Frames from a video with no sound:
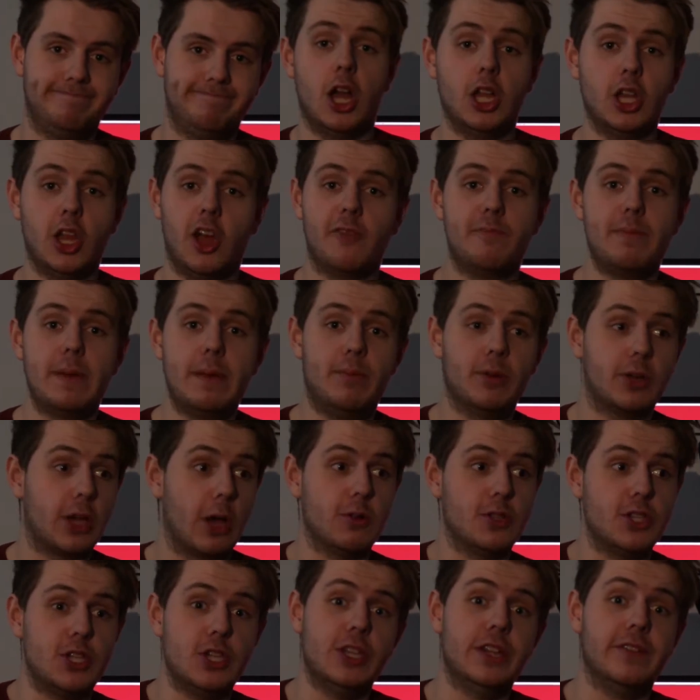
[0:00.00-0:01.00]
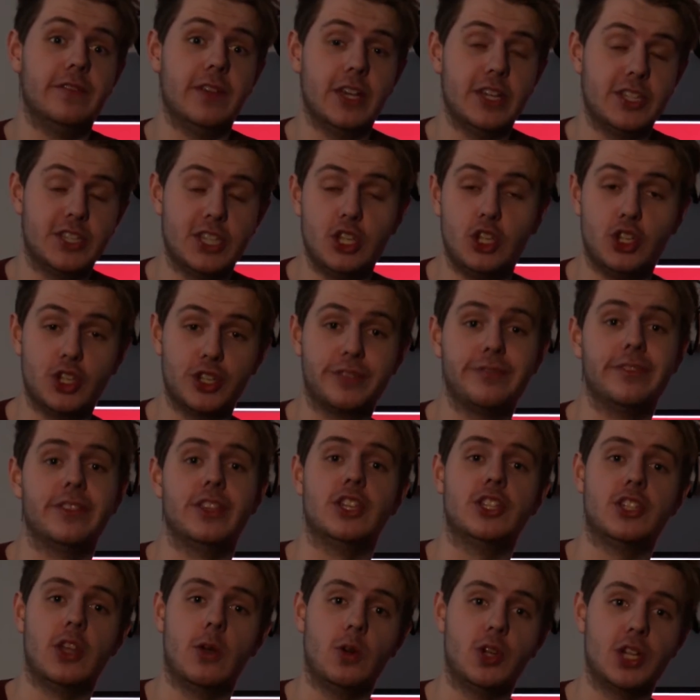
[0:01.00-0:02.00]
A lot of people go to university just for
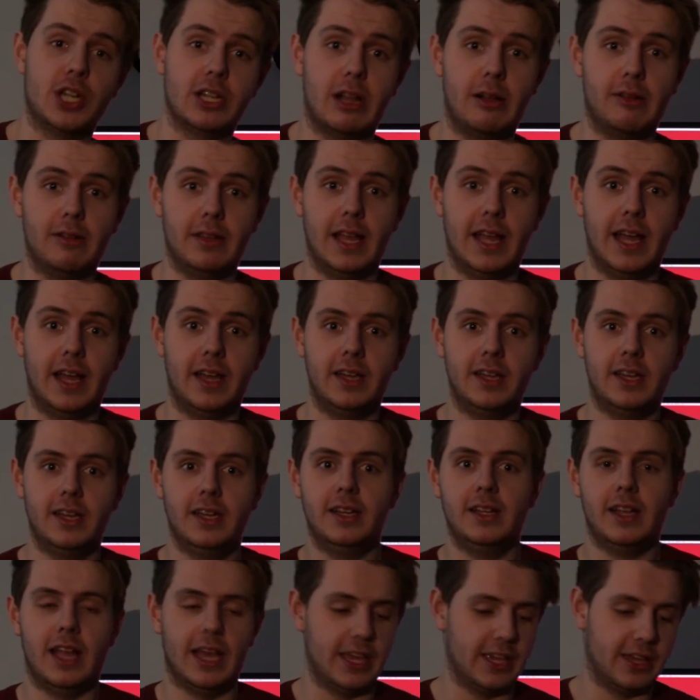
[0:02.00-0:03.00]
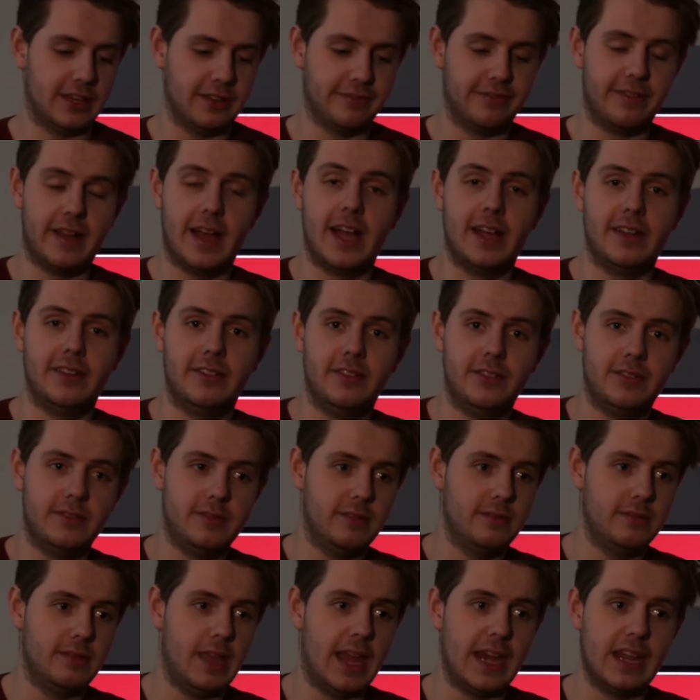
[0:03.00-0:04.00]
the social outlet. Like, you can find
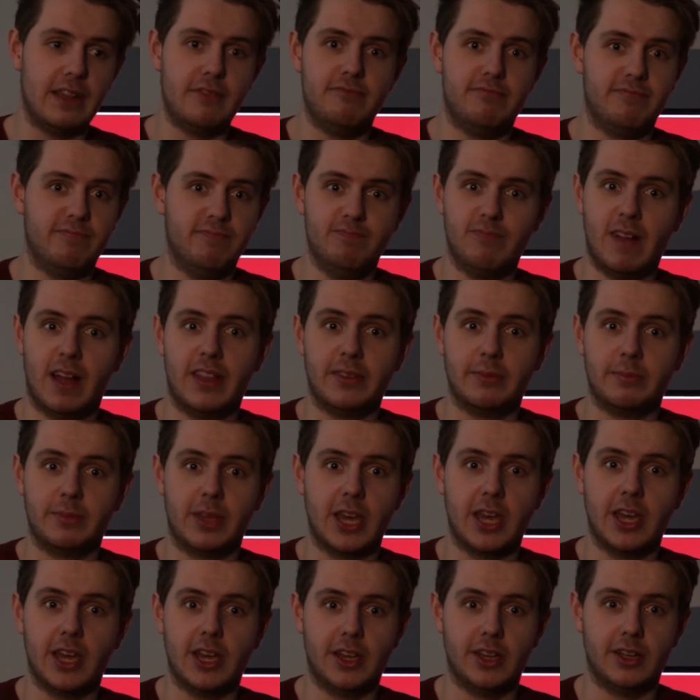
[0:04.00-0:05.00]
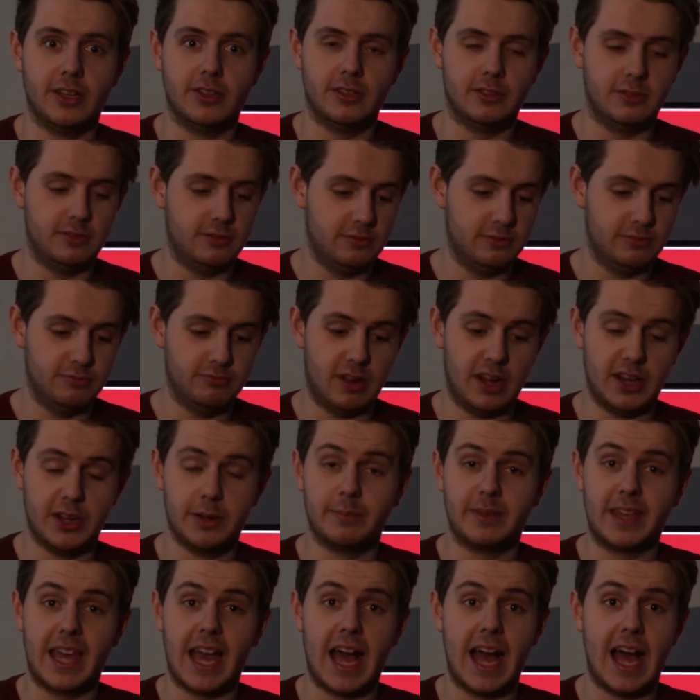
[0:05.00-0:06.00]
any random girl,
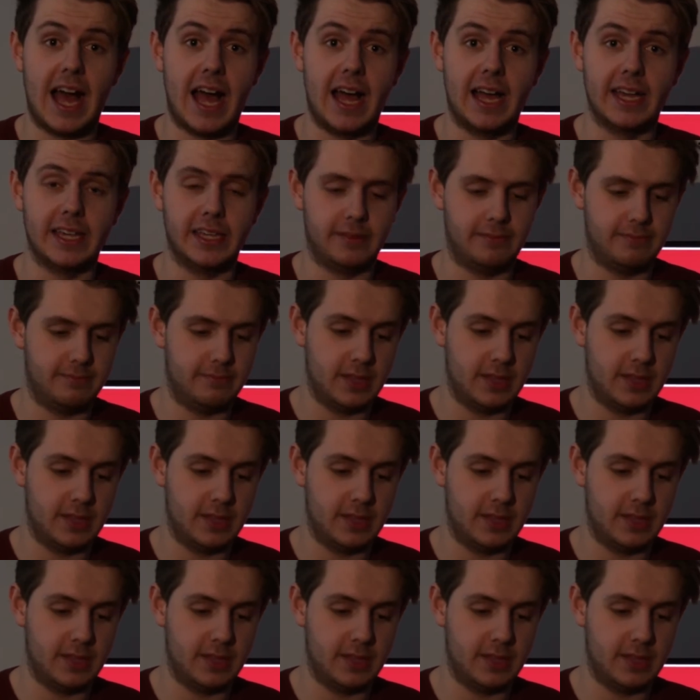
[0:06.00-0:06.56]
random guy,